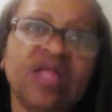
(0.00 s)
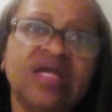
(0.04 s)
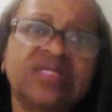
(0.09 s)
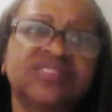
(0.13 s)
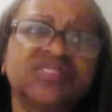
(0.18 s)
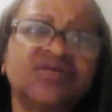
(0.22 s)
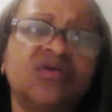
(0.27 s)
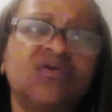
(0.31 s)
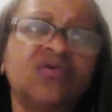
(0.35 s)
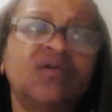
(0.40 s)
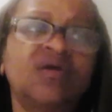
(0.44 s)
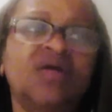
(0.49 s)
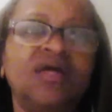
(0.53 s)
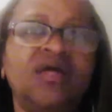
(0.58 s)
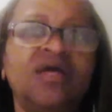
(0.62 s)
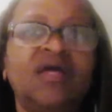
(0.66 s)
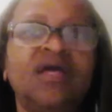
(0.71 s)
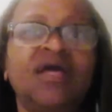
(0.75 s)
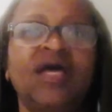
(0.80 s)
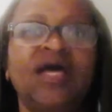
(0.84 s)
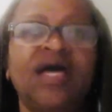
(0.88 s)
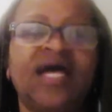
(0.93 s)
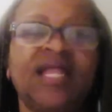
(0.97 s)
So
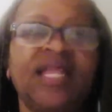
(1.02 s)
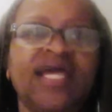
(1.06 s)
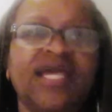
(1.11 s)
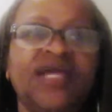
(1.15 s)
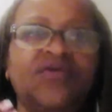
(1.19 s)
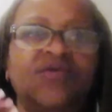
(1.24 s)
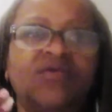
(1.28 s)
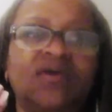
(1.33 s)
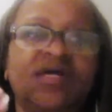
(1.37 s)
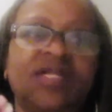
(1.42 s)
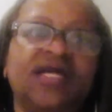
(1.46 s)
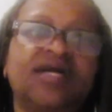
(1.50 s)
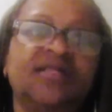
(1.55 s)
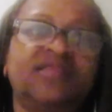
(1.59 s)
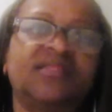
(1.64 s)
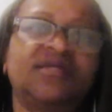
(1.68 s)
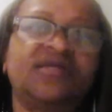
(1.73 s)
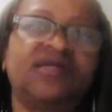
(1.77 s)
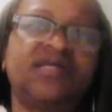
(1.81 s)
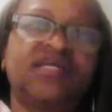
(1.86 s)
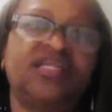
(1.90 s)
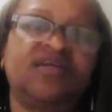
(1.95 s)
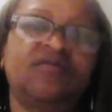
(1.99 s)
I like going out
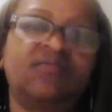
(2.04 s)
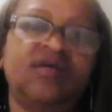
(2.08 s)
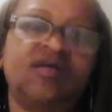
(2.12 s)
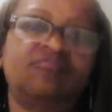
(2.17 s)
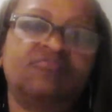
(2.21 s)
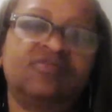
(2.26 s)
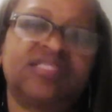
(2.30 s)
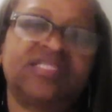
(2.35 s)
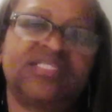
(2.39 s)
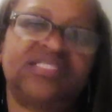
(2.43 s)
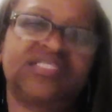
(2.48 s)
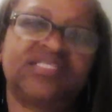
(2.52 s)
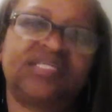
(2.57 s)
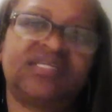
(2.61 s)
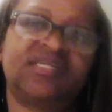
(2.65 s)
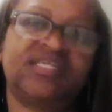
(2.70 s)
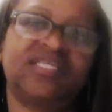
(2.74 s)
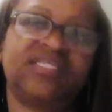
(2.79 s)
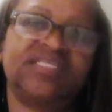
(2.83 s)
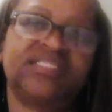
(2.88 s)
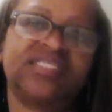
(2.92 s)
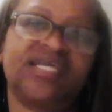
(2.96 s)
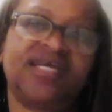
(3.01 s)
there anyway when the
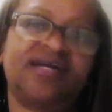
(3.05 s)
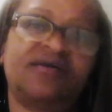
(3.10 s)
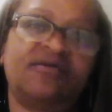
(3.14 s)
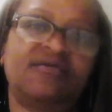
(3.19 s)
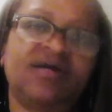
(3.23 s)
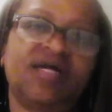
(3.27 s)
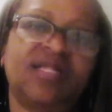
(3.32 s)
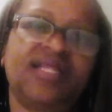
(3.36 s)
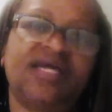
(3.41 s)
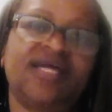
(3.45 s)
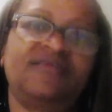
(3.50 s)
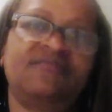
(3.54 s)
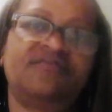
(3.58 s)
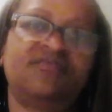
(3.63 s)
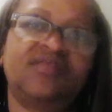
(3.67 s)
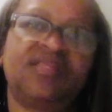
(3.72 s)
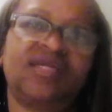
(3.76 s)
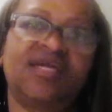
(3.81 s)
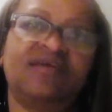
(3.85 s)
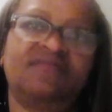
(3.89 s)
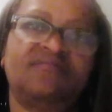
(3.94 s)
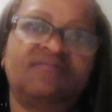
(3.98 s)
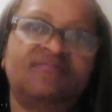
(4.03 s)
sun is out. I like for
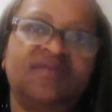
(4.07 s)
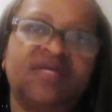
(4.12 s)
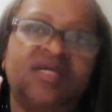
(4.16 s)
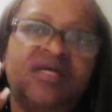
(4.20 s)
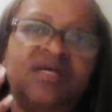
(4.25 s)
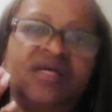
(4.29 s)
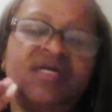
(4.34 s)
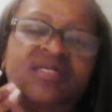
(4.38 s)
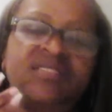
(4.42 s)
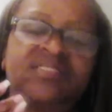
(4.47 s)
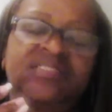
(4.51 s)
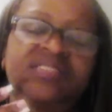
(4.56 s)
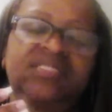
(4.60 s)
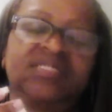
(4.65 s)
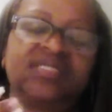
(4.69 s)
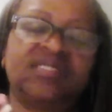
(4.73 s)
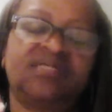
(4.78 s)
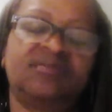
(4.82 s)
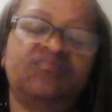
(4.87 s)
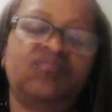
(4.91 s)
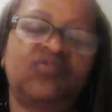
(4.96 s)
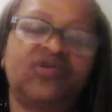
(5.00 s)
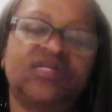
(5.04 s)
that
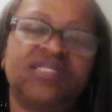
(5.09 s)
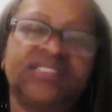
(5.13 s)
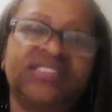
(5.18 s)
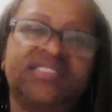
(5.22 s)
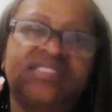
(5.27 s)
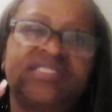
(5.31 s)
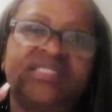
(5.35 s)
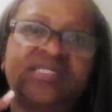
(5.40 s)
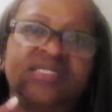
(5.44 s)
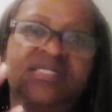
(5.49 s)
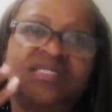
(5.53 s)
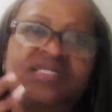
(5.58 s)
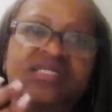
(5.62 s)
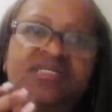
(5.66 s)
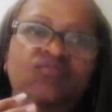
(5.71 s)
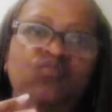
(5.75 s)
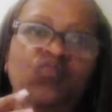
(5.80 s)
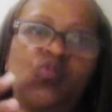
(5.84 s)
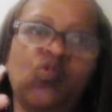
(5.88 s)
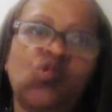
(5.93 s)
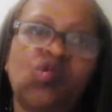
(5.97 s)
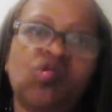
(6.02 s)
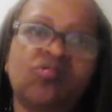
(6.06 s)
sun, morning
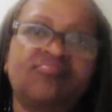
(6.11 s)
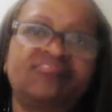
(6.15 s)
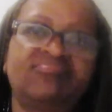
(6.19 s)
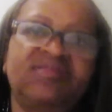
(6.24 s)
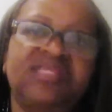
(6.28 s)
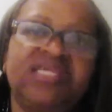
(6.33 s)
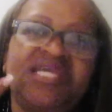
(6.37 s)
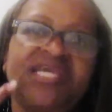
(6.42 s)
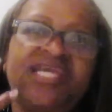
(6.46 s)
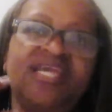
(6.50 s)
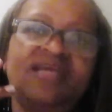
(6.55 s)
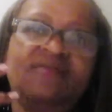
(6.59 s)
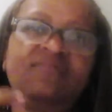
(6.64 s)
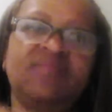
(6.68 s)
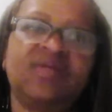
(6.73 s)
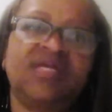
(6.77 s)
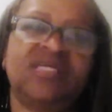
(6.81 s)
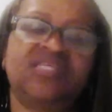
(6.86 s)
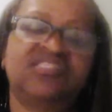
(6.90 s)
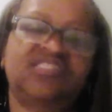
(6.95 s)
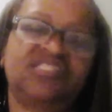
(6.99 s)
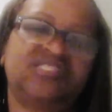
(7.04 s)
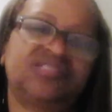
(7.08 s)
sun, warmth to hit
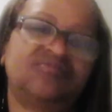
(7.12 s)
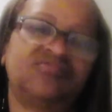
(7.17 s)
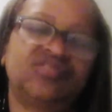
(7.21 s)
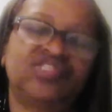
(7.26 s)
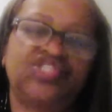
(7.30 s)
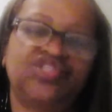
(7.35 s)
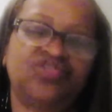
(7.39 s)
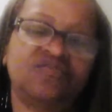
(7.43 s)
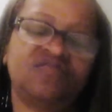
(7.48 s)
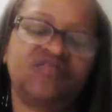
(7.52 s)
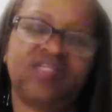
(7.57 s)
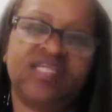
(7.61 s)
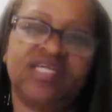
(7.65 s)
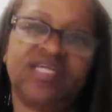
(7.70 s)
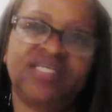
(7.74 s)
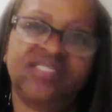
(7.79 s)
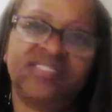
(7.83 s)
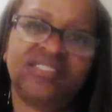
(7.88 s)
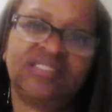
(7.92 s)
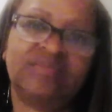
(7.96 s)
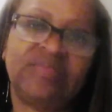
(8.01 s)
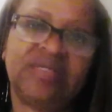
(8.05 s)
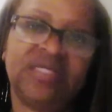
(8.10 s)
me. It just
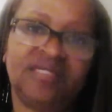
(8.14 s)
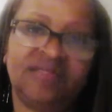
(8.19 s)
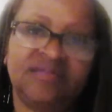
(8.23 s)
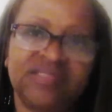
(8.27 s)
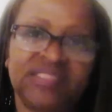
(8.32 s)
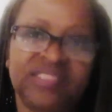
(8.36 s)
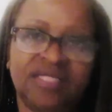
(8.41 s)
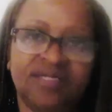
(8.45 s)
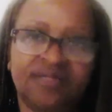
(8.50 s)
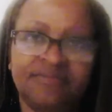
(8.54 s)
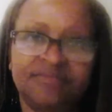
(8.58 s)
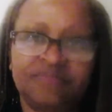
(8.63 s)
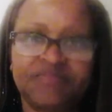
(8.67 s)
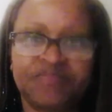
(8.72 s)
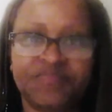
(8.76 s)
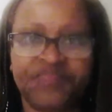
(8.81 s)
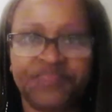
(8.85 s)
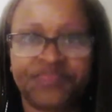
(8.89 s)
rejuvenates me. So